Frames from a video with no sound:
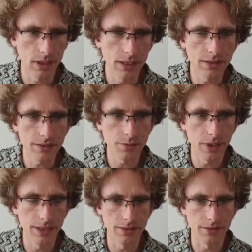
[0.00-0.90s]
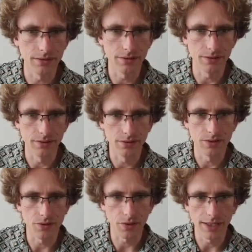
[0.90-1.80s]
easiest way to
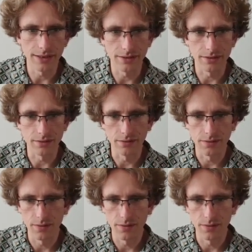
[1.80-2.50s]
try to